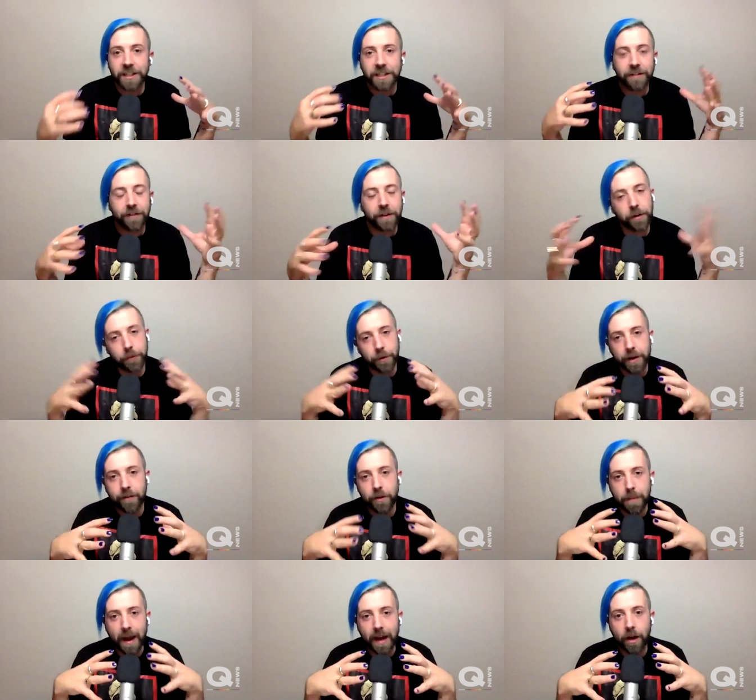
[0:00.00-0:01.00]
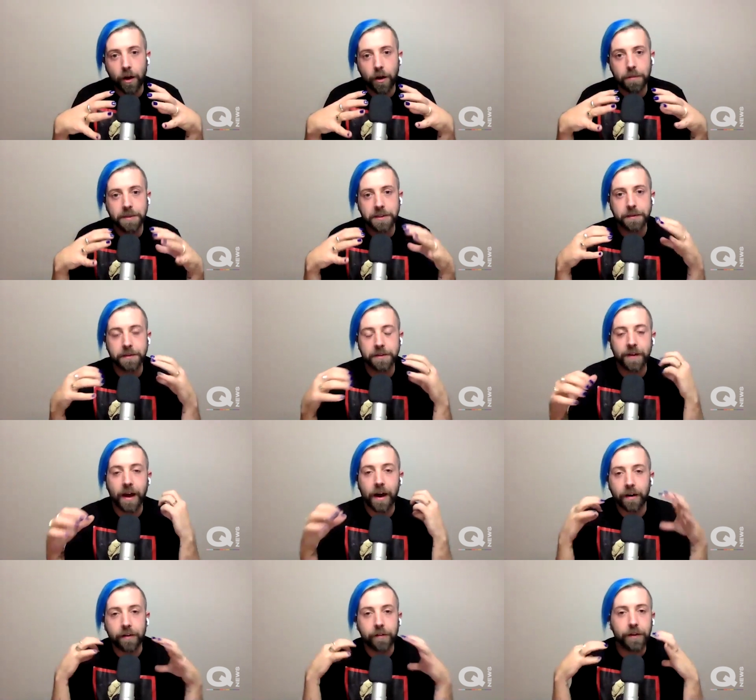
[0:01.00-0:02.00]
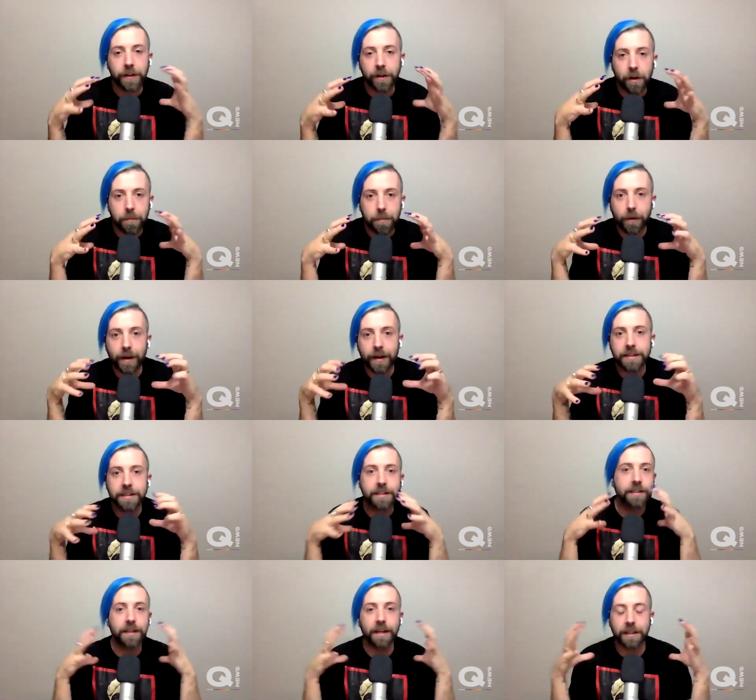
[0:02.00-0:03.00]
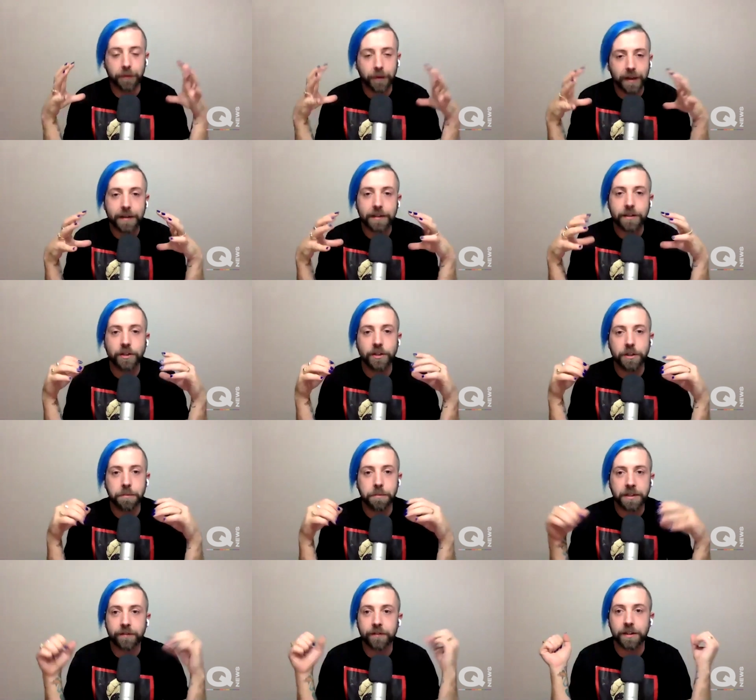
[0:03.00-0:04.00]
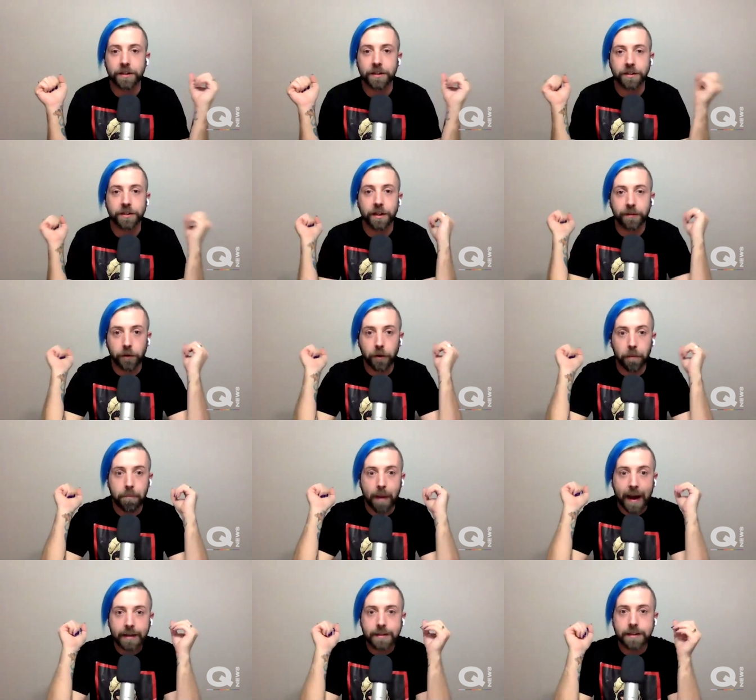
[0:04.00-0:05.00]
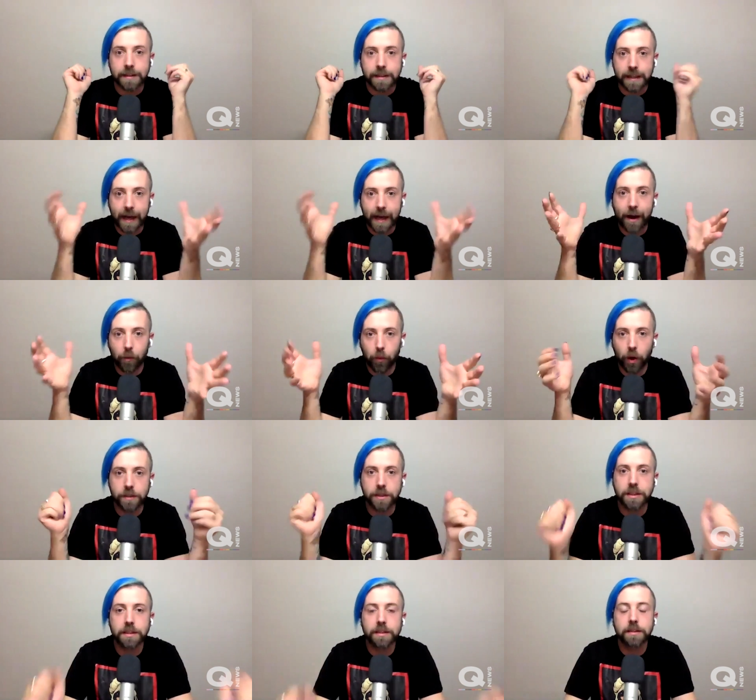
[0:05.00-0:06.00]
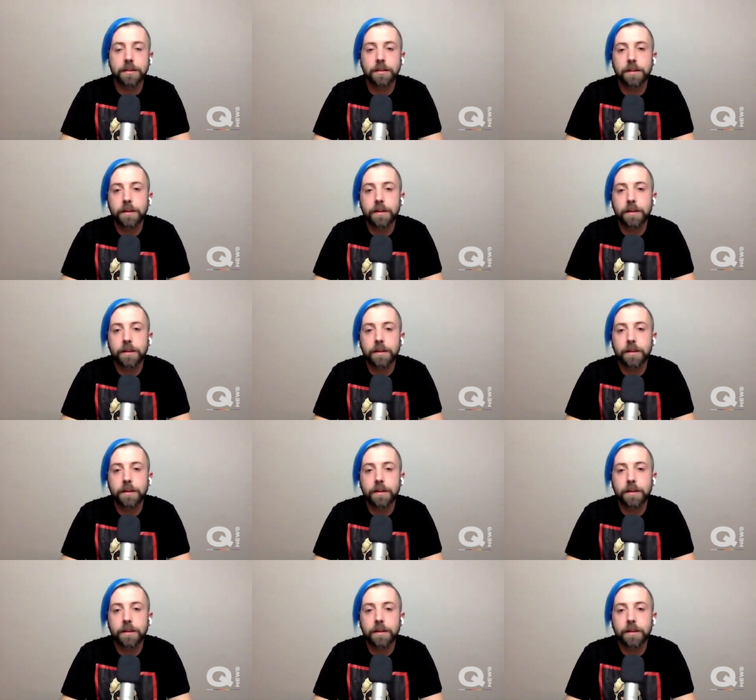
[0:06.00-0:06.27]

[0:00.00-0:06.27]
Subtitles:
anything for the three of you back home in terms of how everything operates and the relationship, or has everything just kind of gone back to how it was?